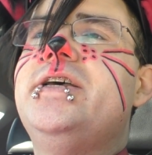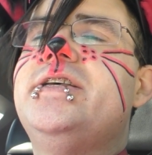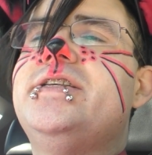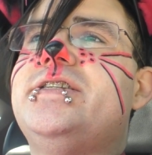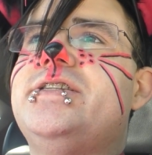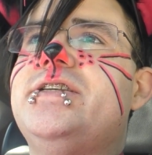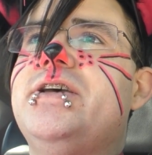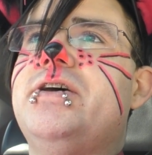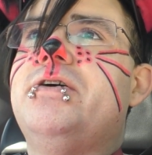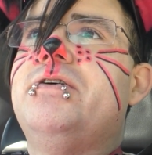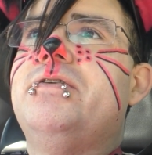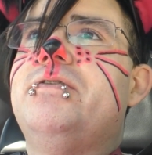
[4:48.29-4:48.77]

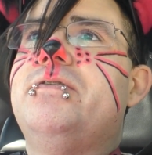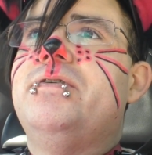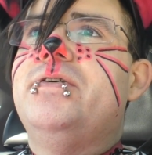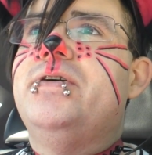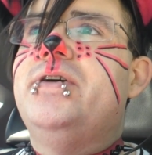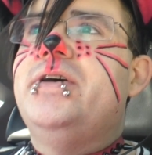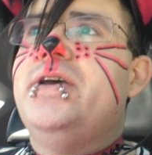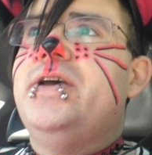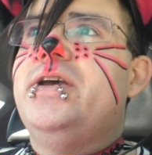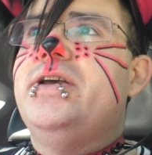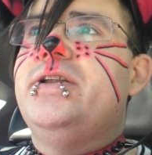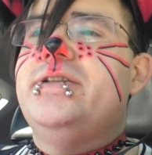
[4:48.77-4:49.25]

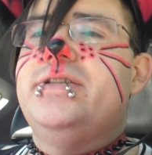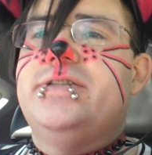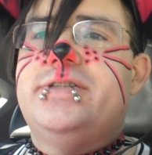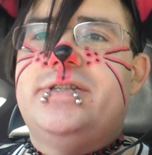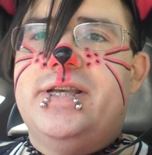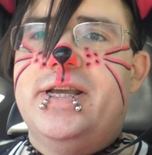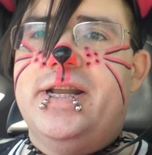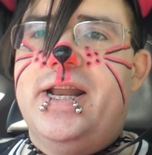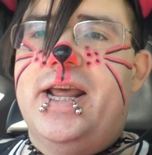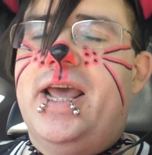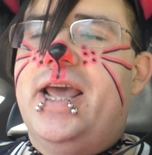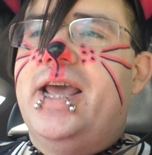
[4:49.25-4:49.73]
So
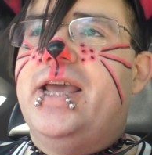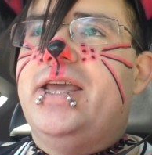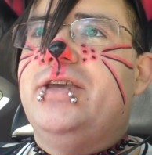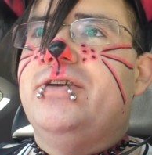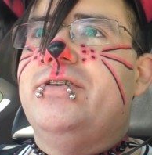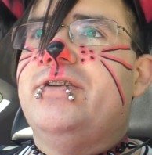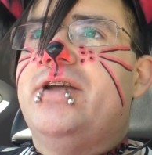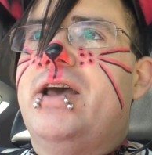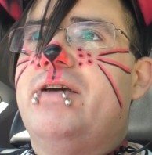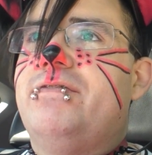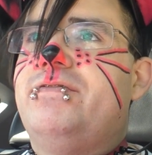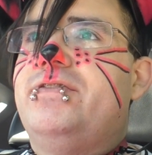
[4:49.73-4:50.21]
today
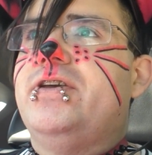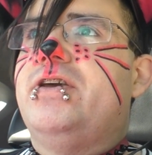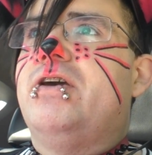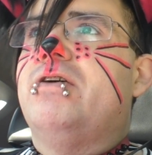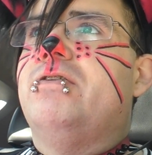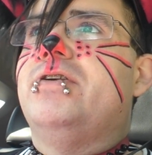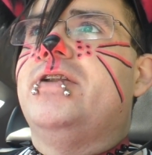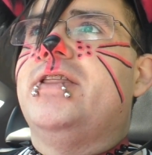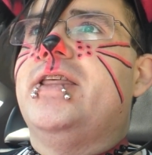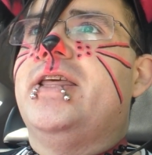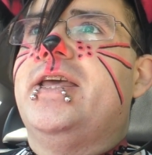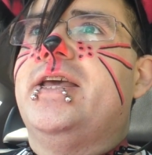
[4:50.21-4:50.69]
you'd have to
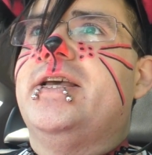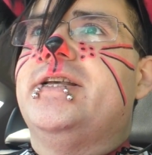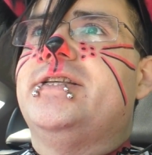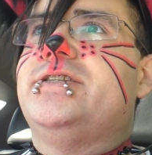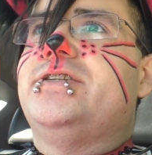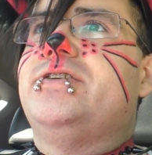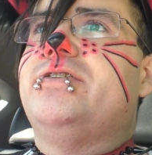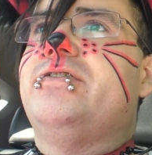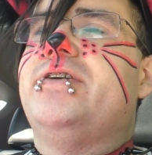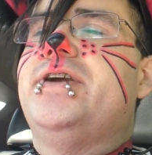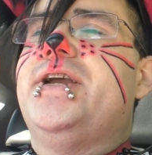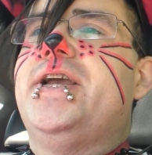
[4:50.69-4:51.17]
go into the
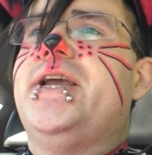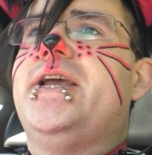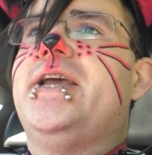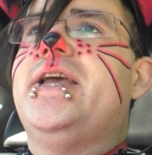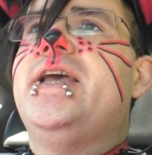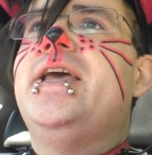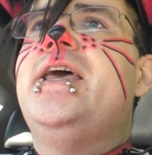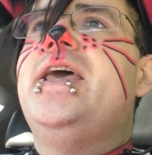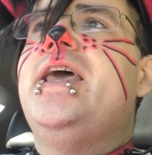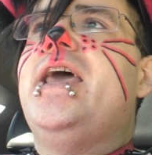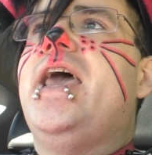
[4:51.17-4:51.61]
history